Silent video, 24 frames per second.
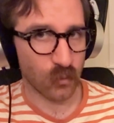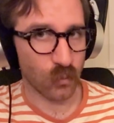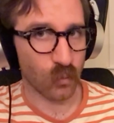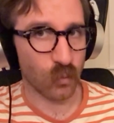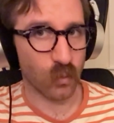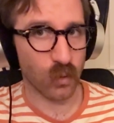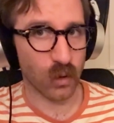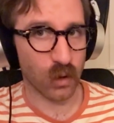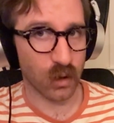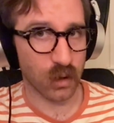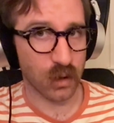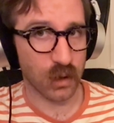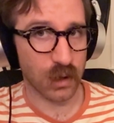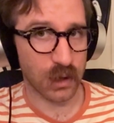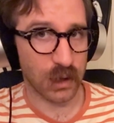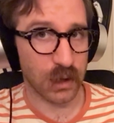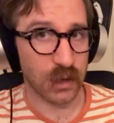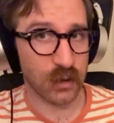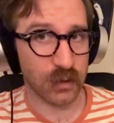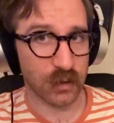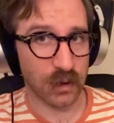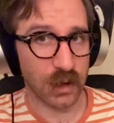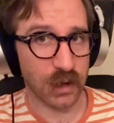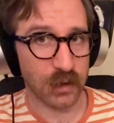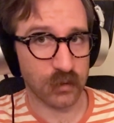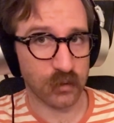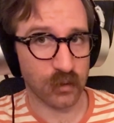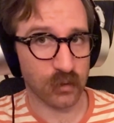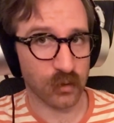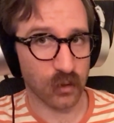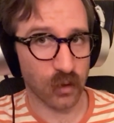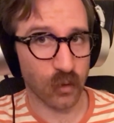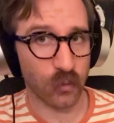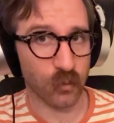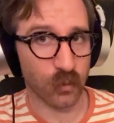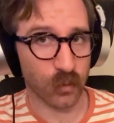work in like the
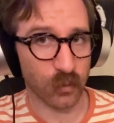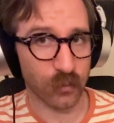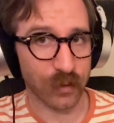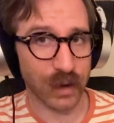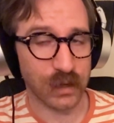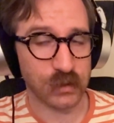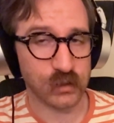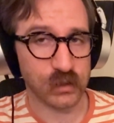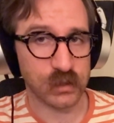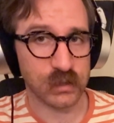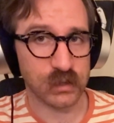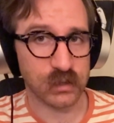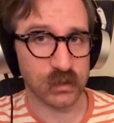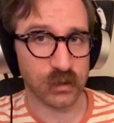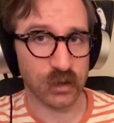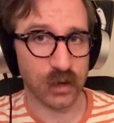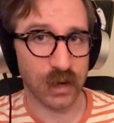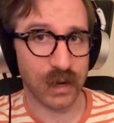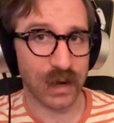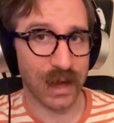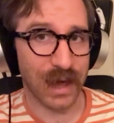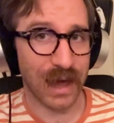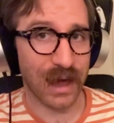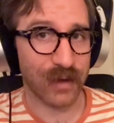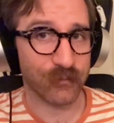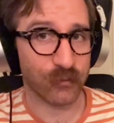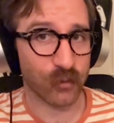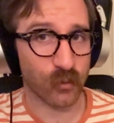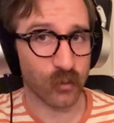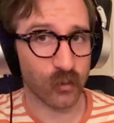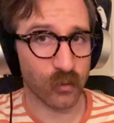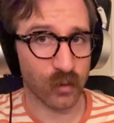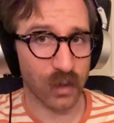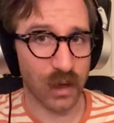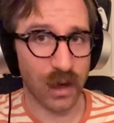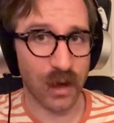lower register and have a
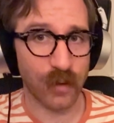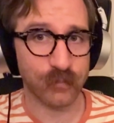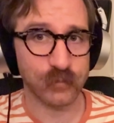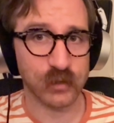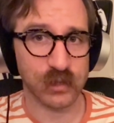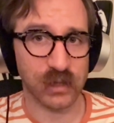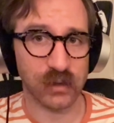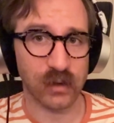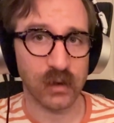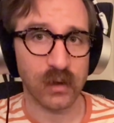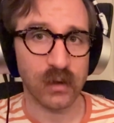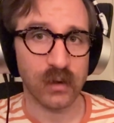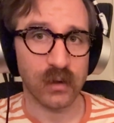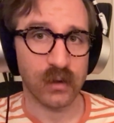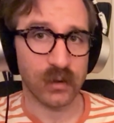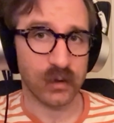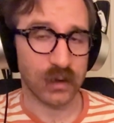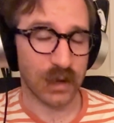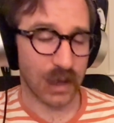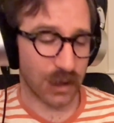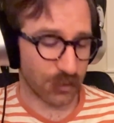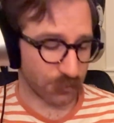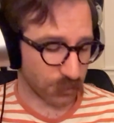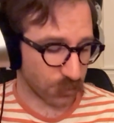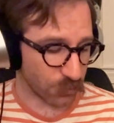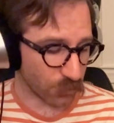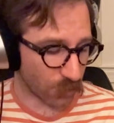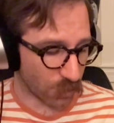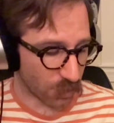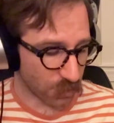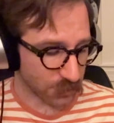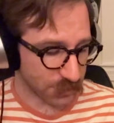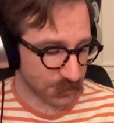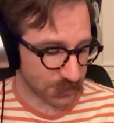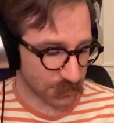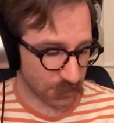whole option. Now you
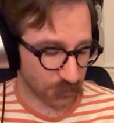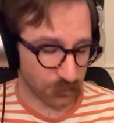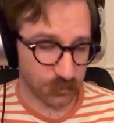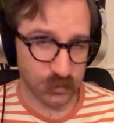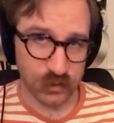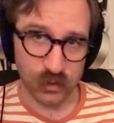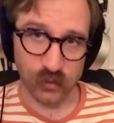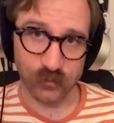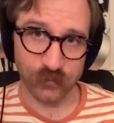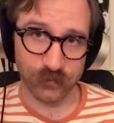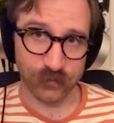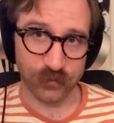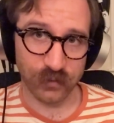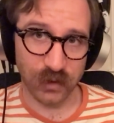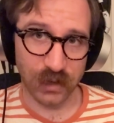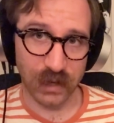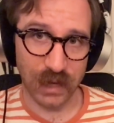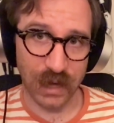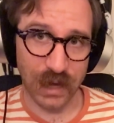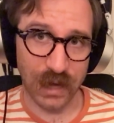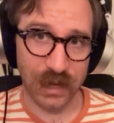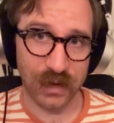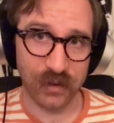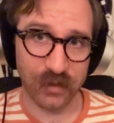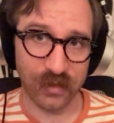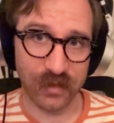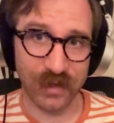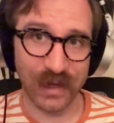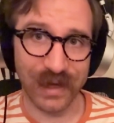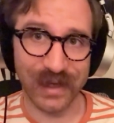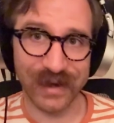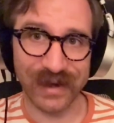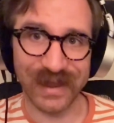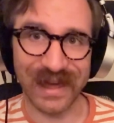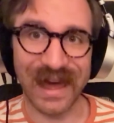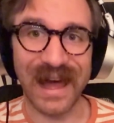also, don't forget,
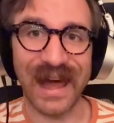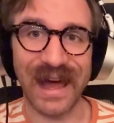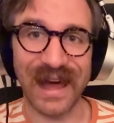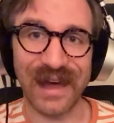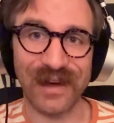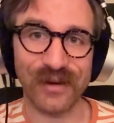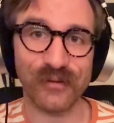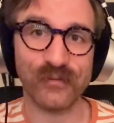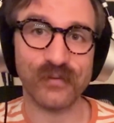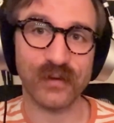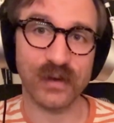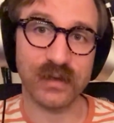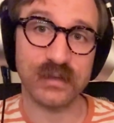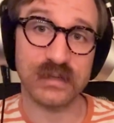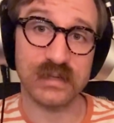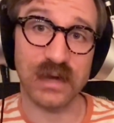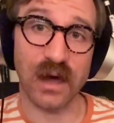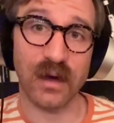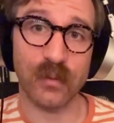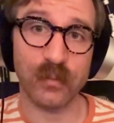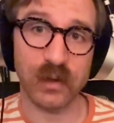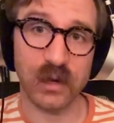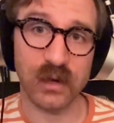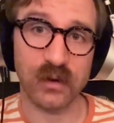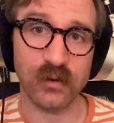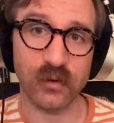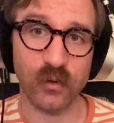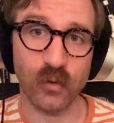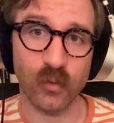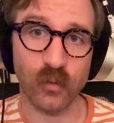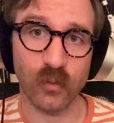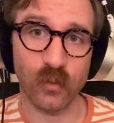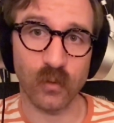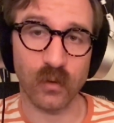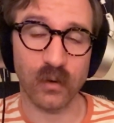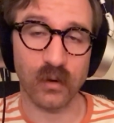then have a dominant
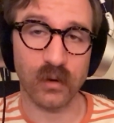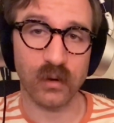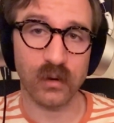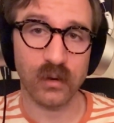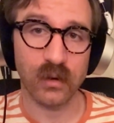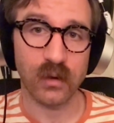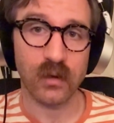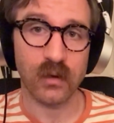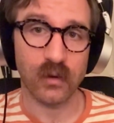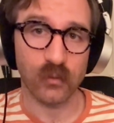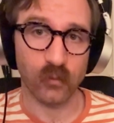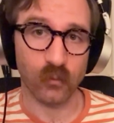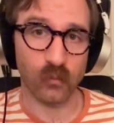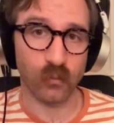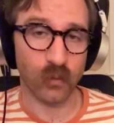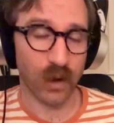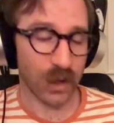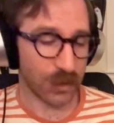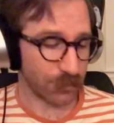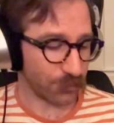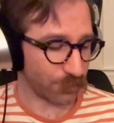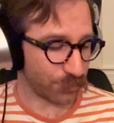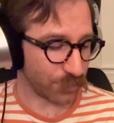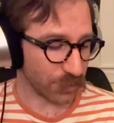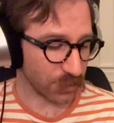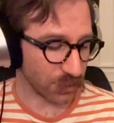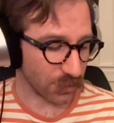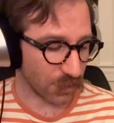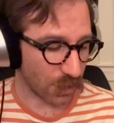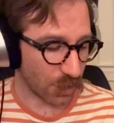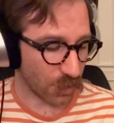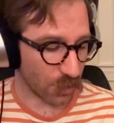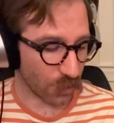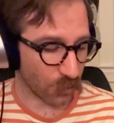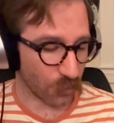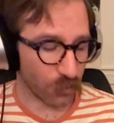chord right
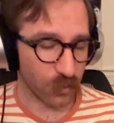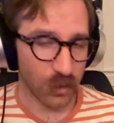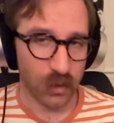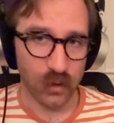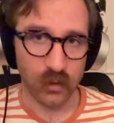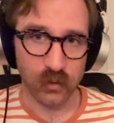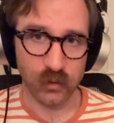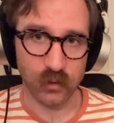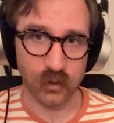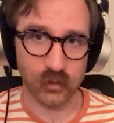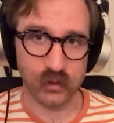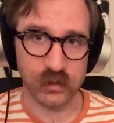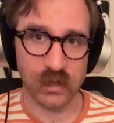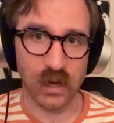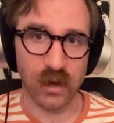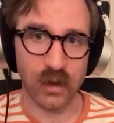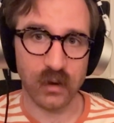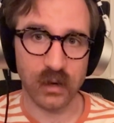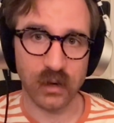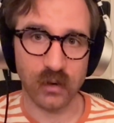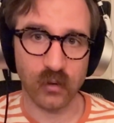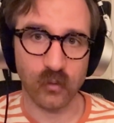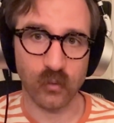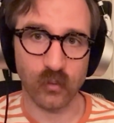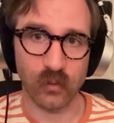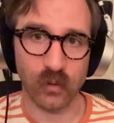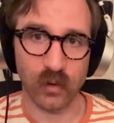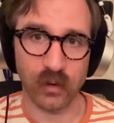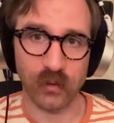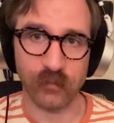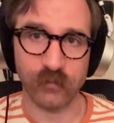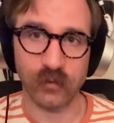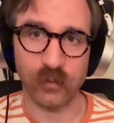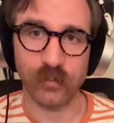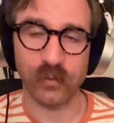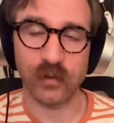below your tonic chord
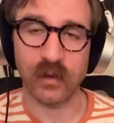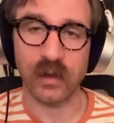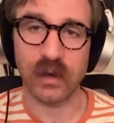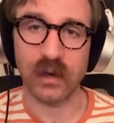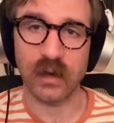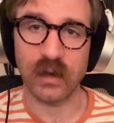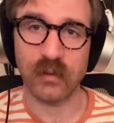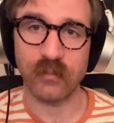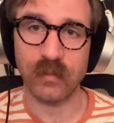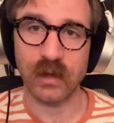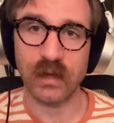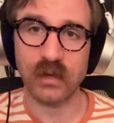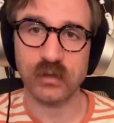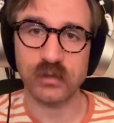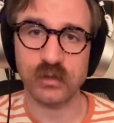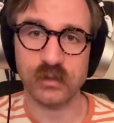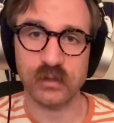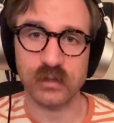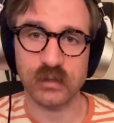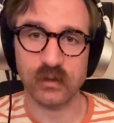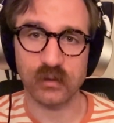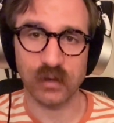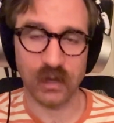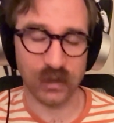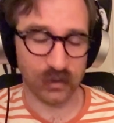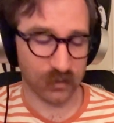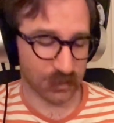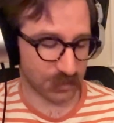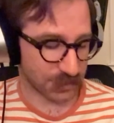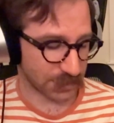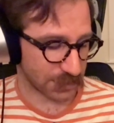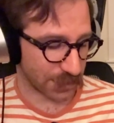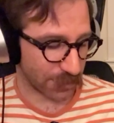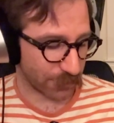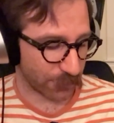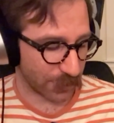if you're playing in major. So like let's
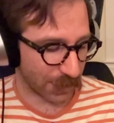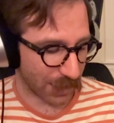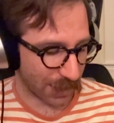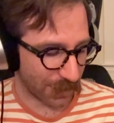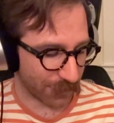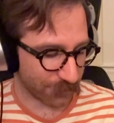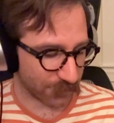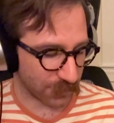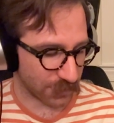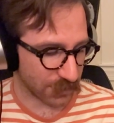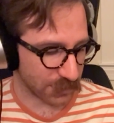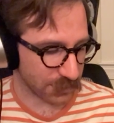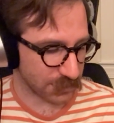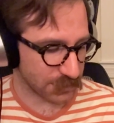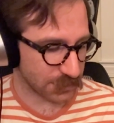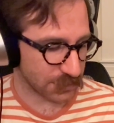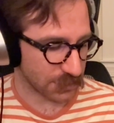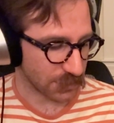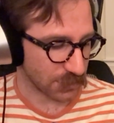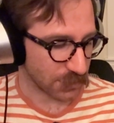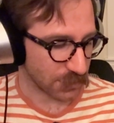say we have this,